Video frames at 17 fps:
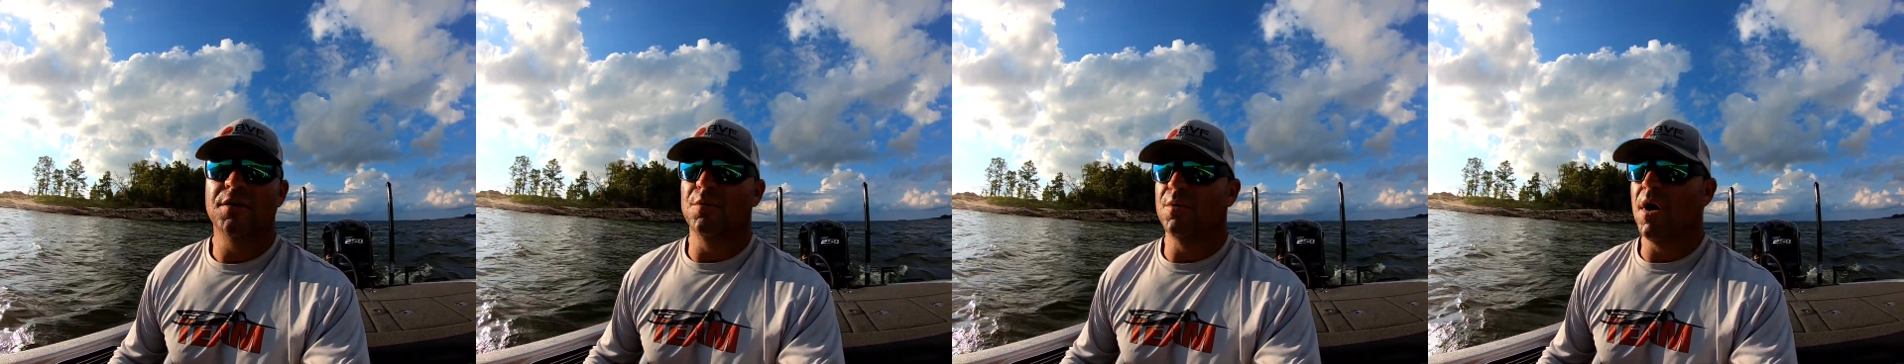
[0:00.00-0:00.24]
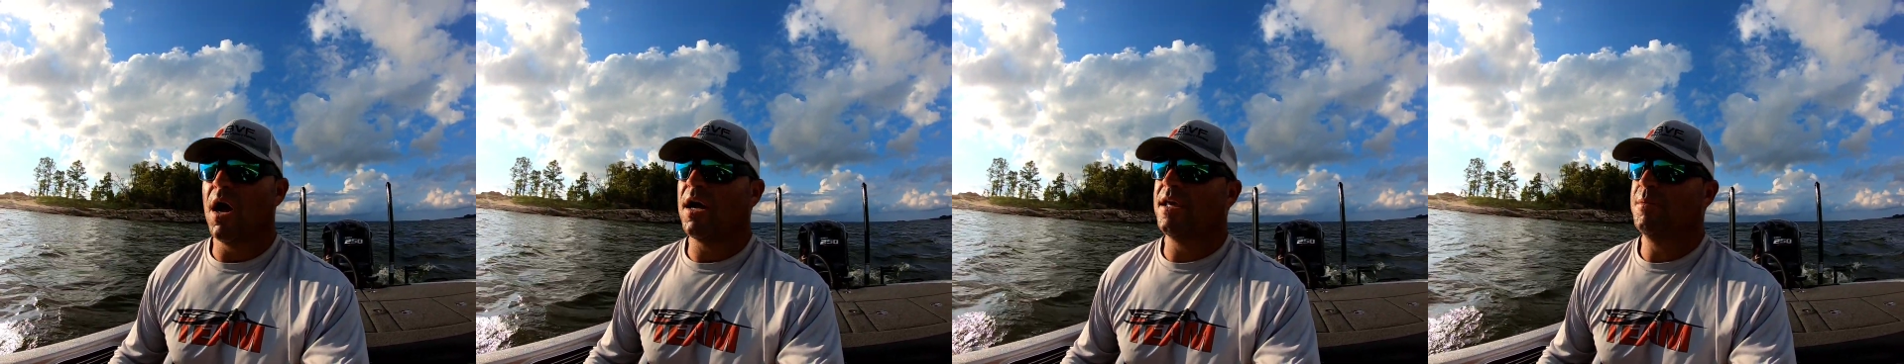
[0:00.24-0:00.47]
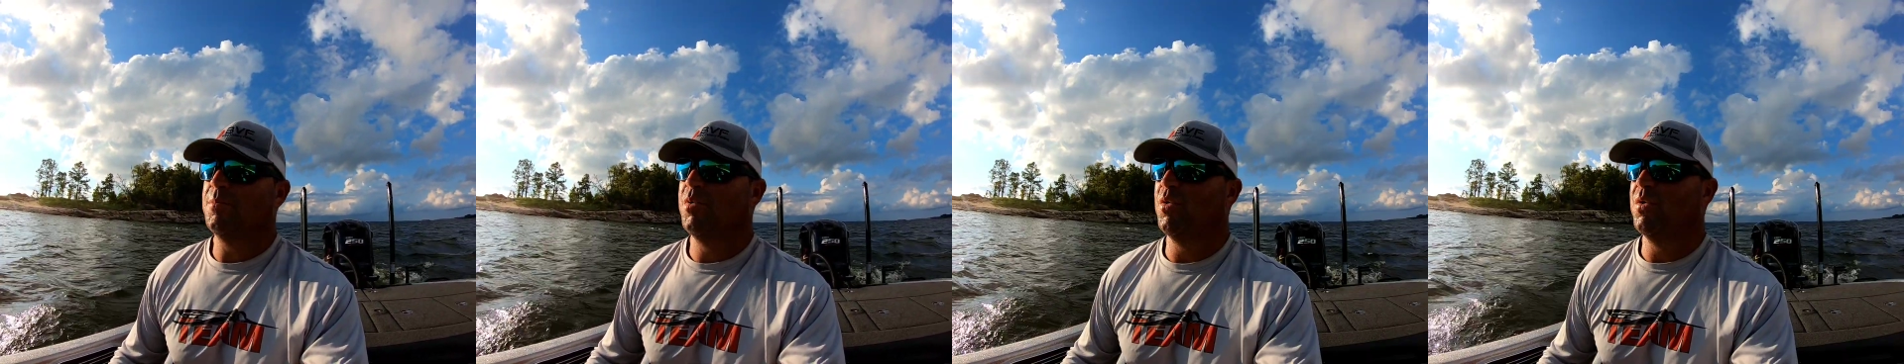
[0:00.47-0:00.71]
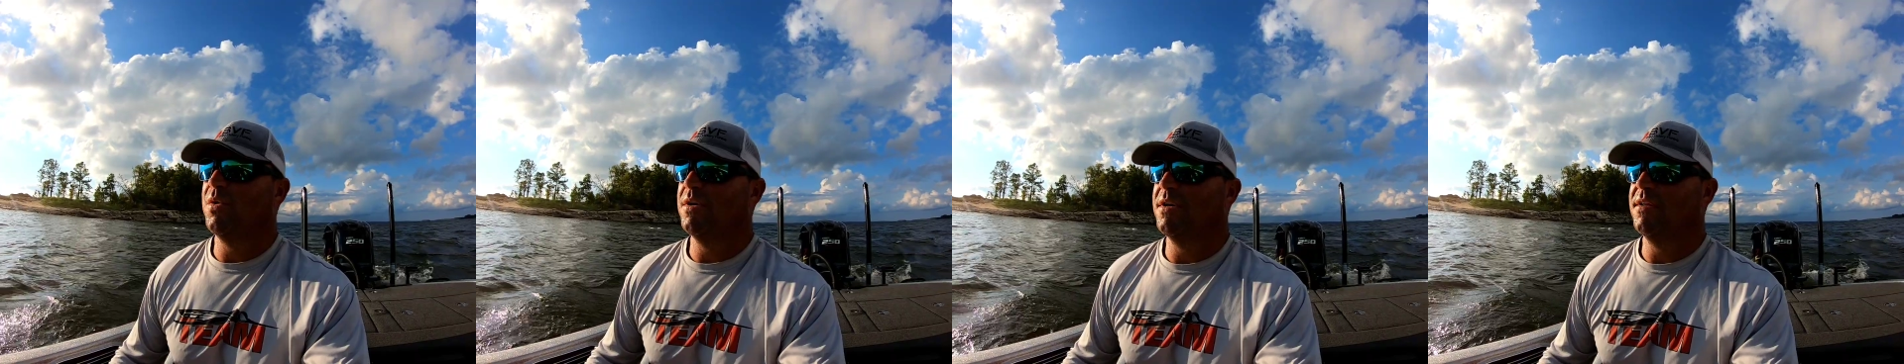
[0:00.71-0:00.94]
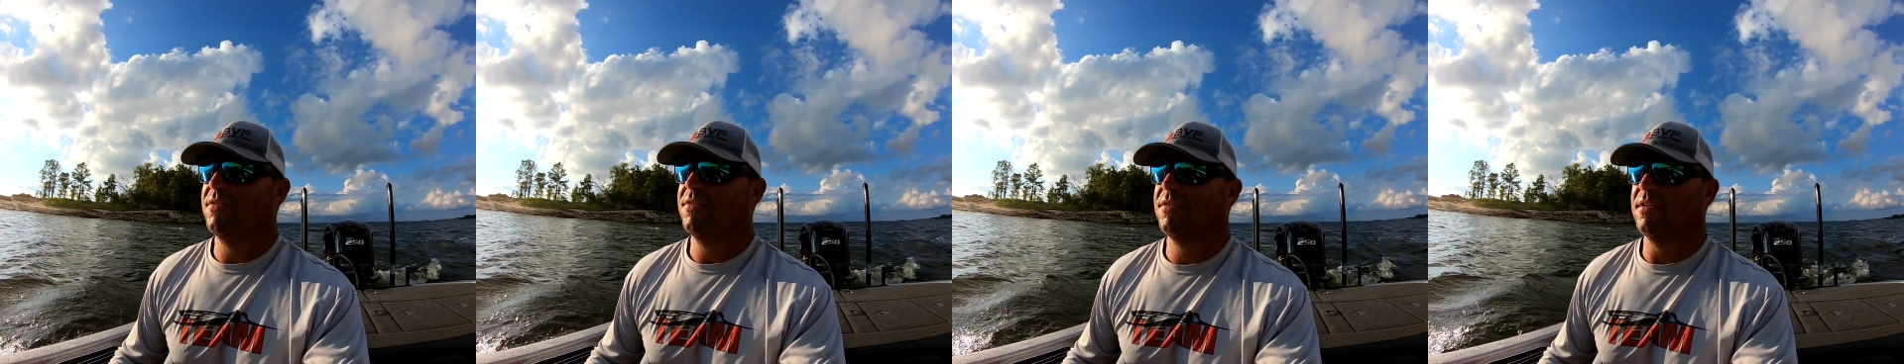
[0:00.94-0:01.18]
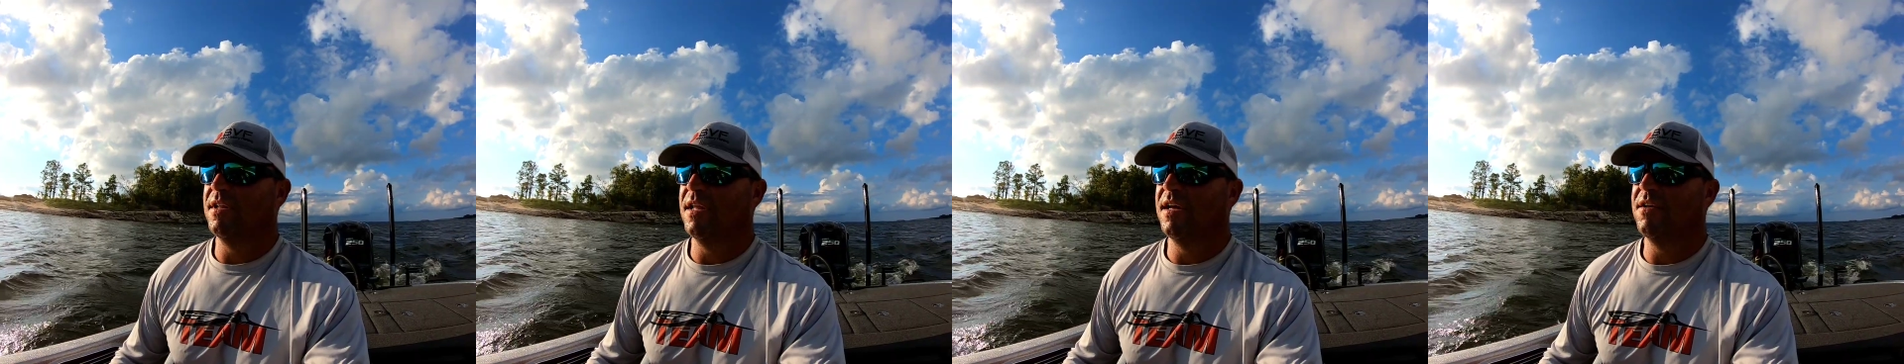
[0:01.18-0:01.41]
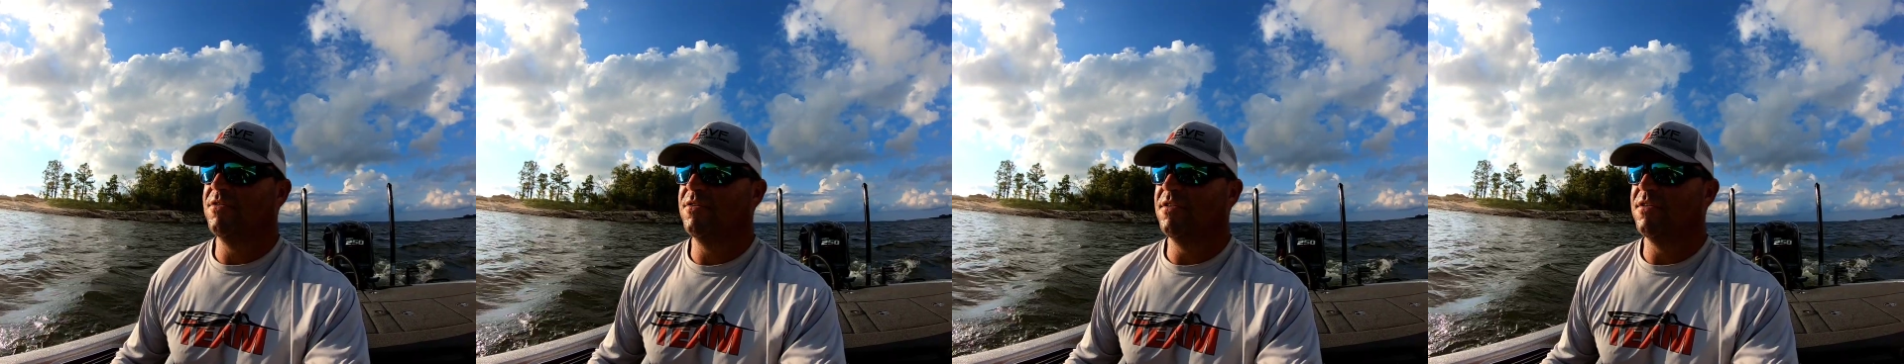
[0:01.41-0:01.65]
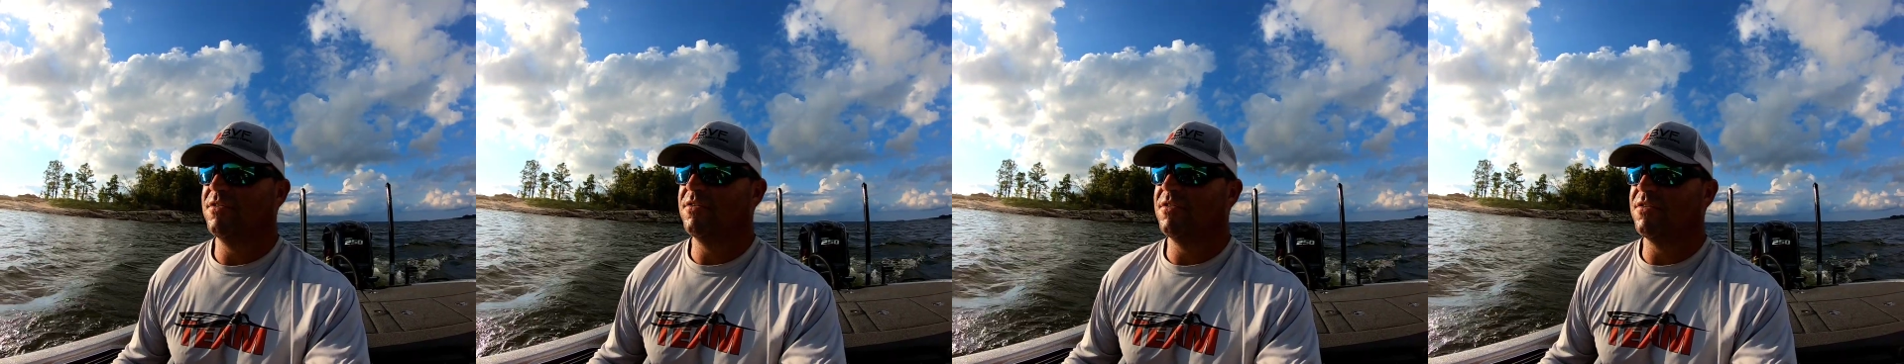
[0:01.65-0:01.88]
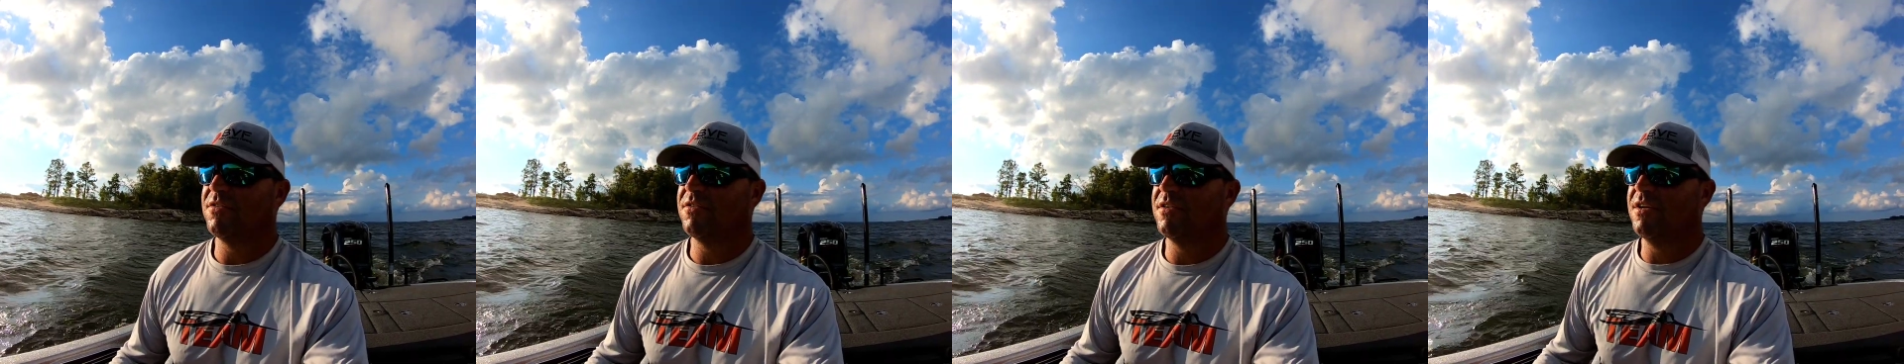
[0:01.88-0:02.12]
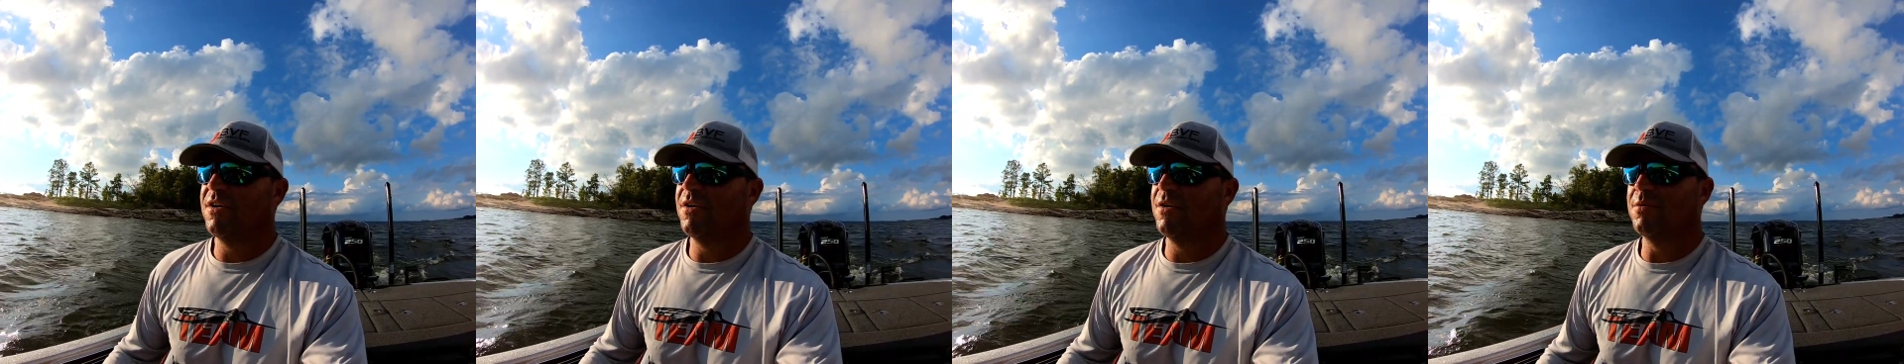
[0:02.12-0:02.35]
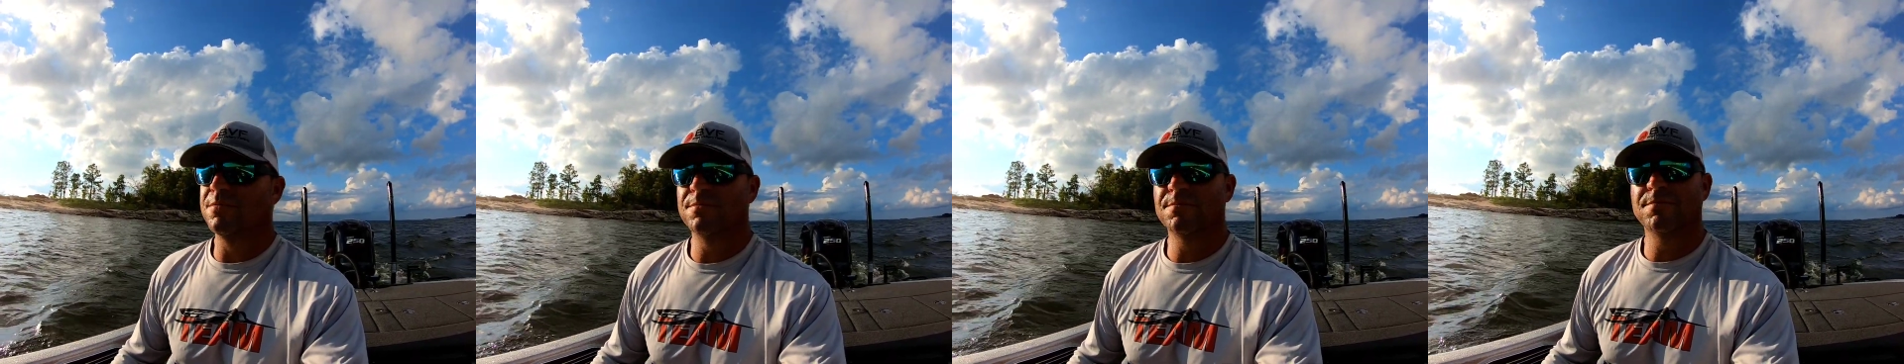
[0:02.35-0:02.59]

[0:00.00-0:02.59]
rocky points, ledges, just, you know,